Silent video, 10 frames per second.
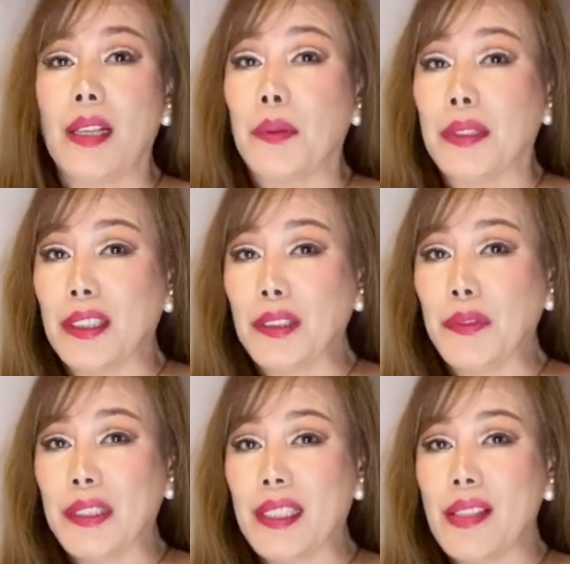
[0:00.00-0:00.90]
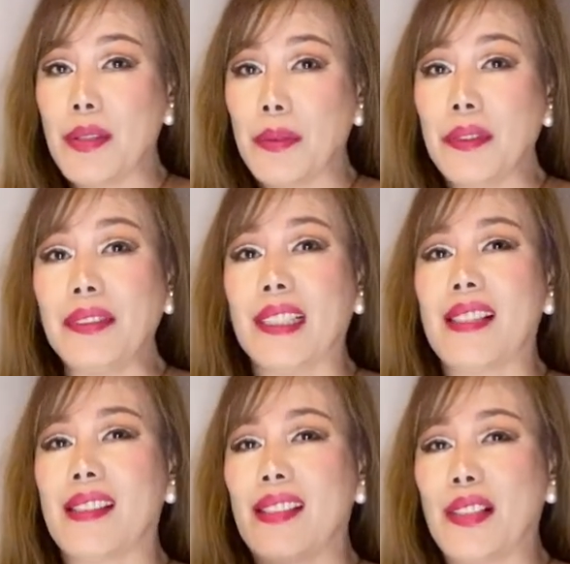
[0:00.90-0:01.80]
without further ado
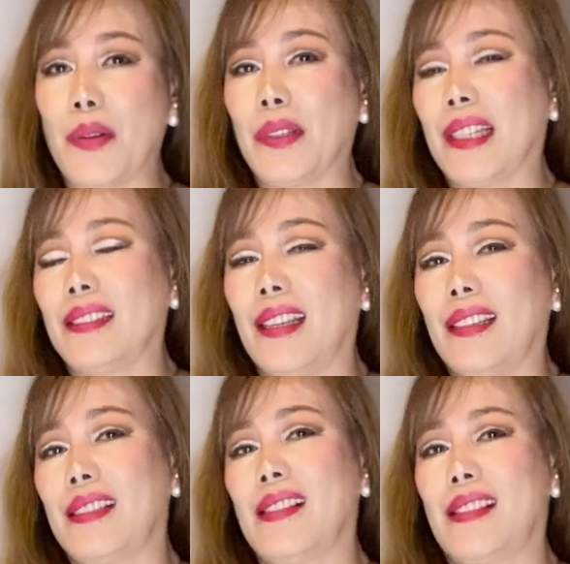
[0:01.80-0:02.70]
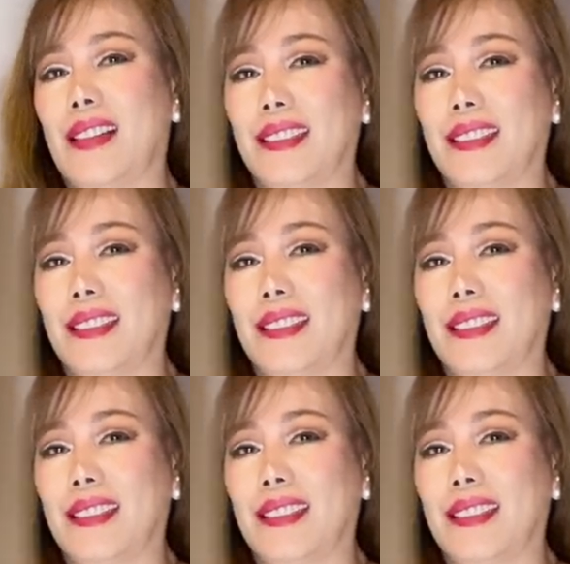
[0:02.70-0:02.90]
let's just go ahead and start